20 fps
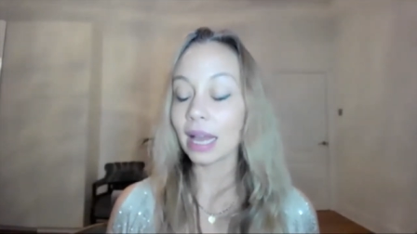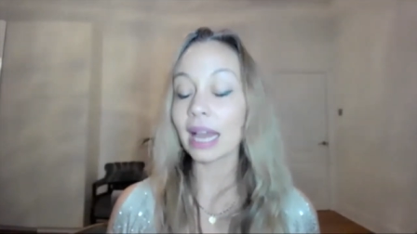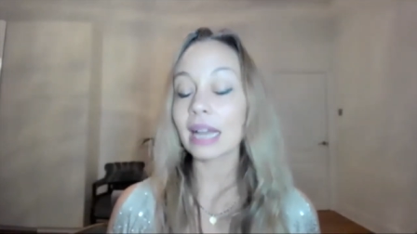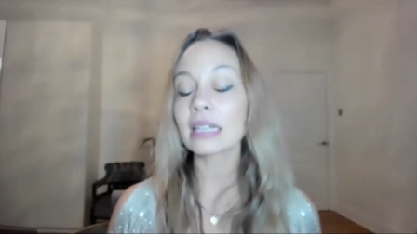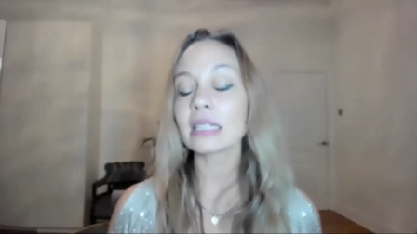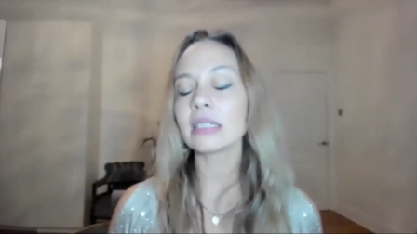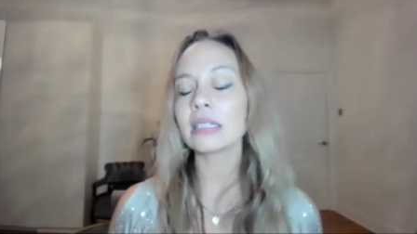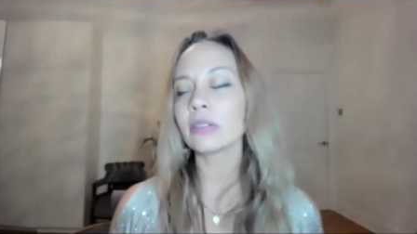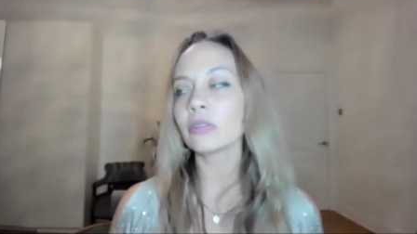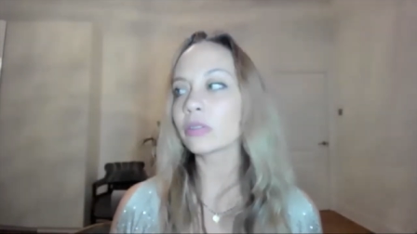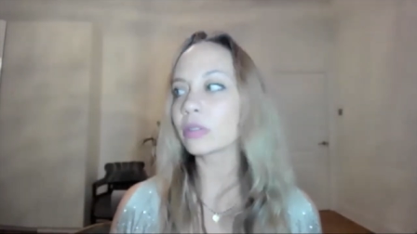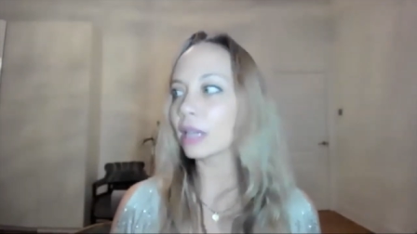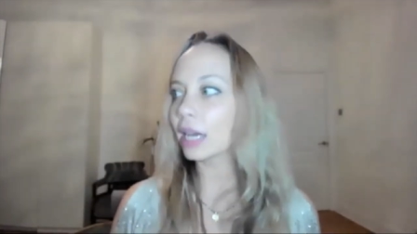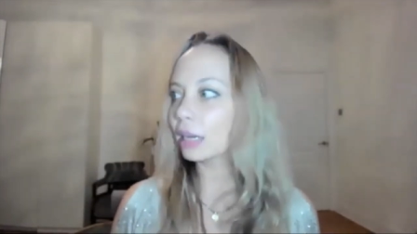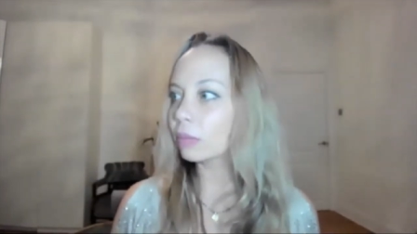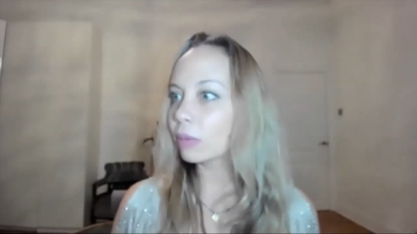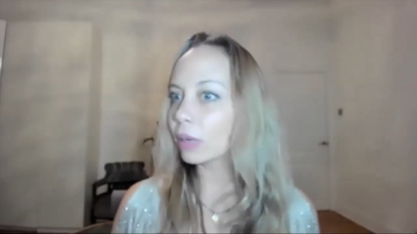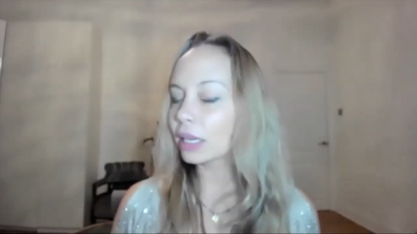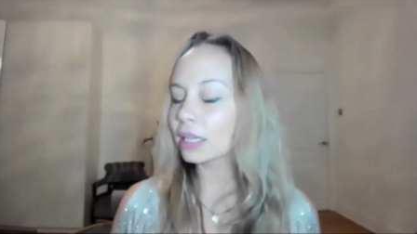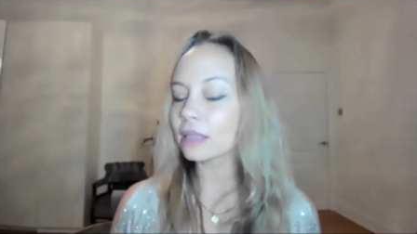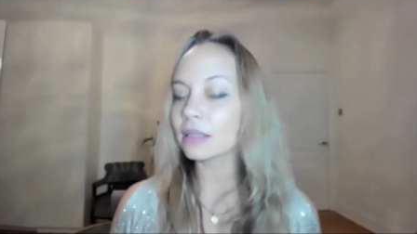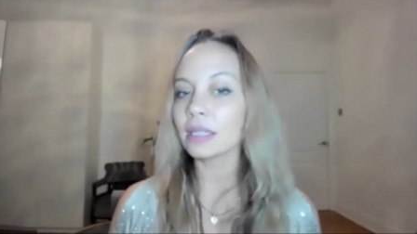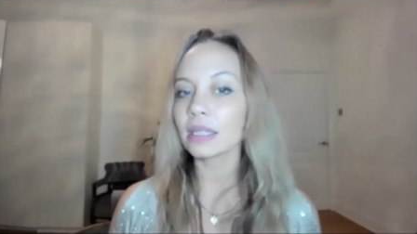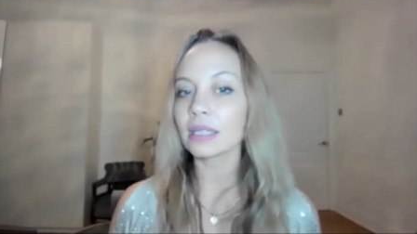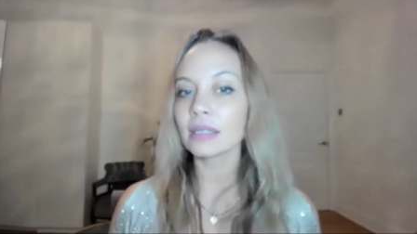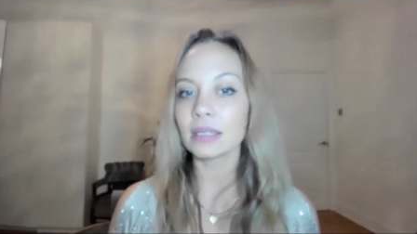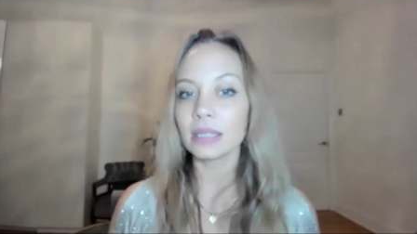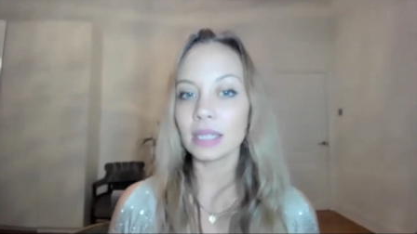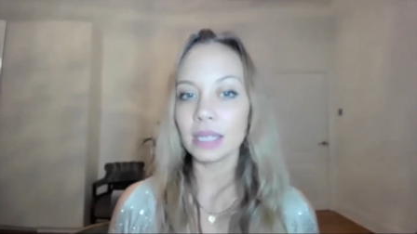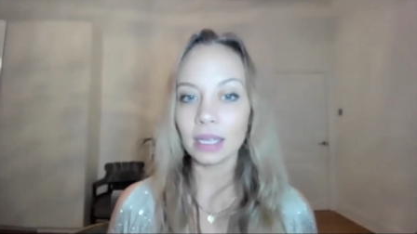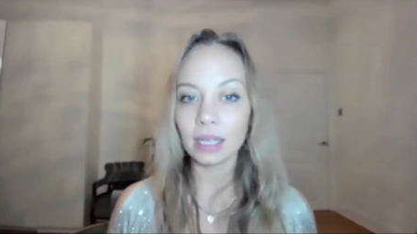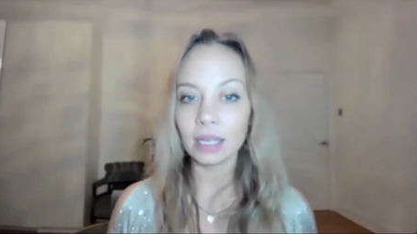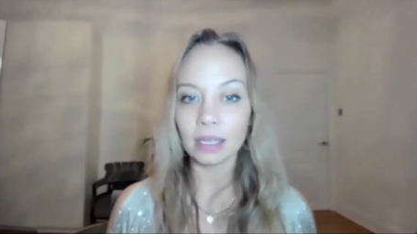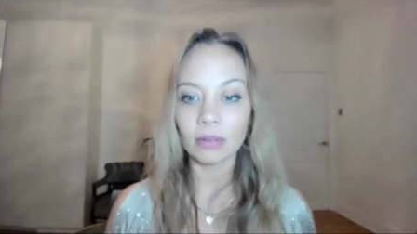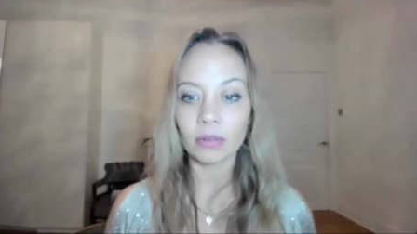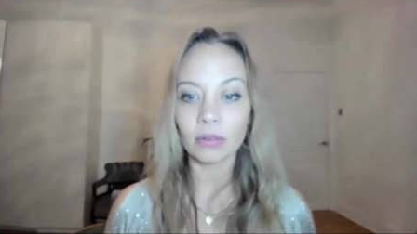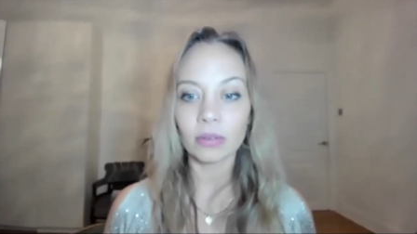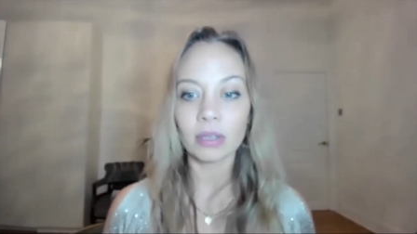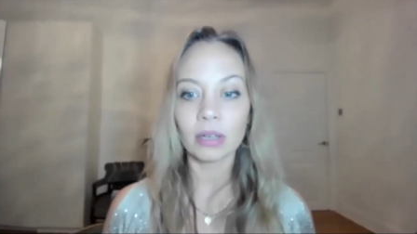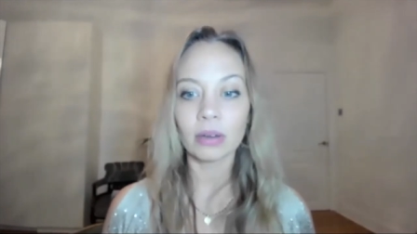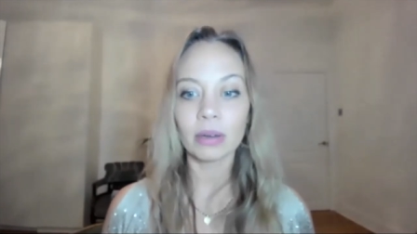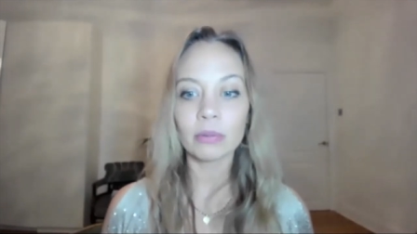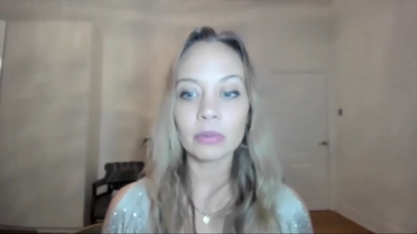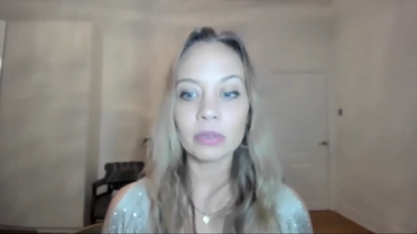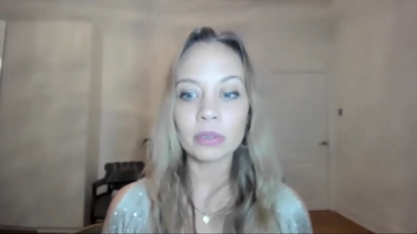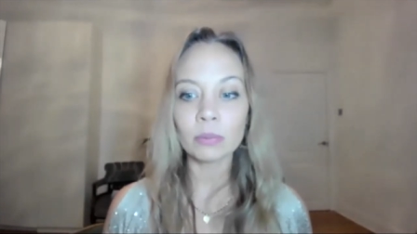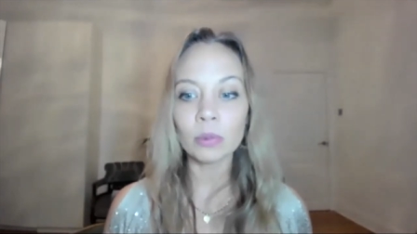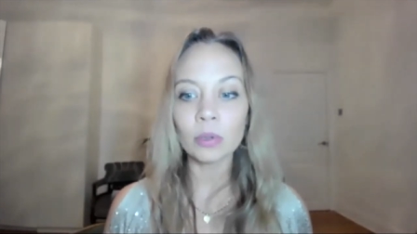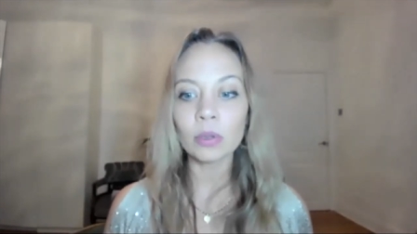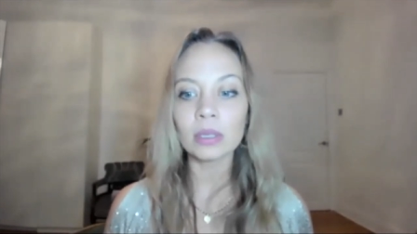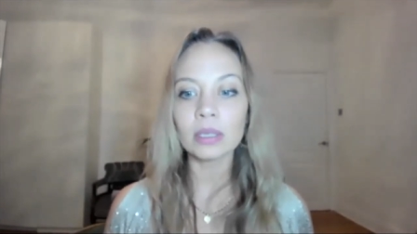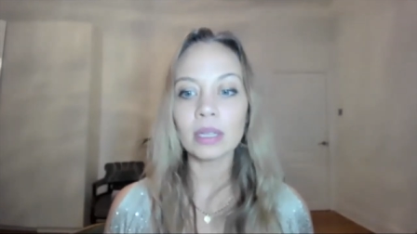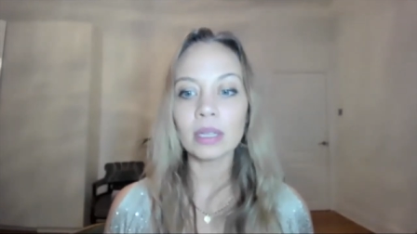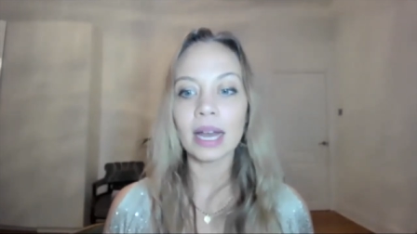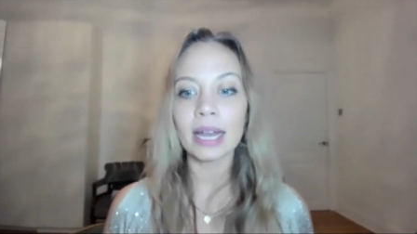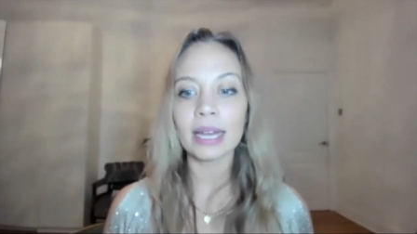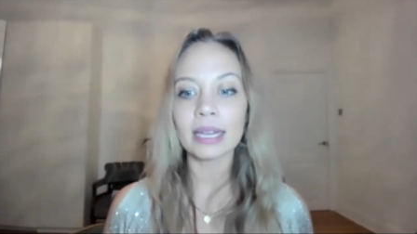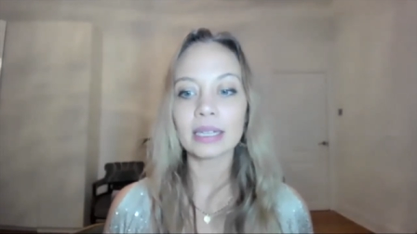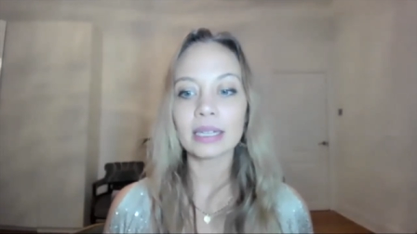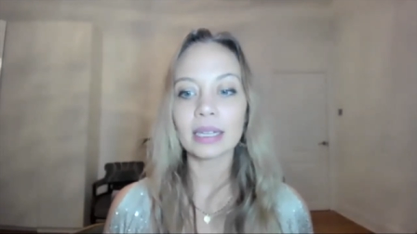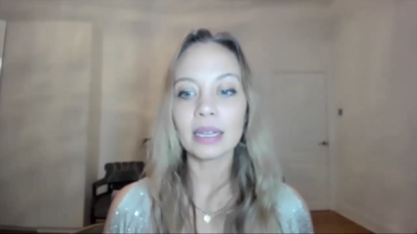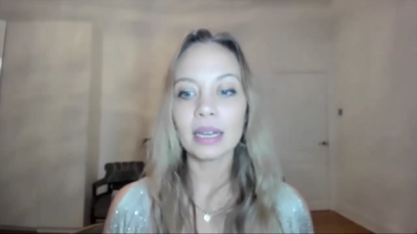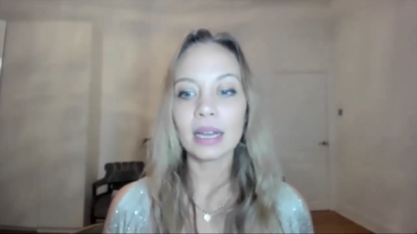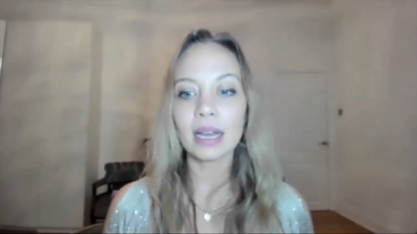Actually, I also had one at 16, although it was more like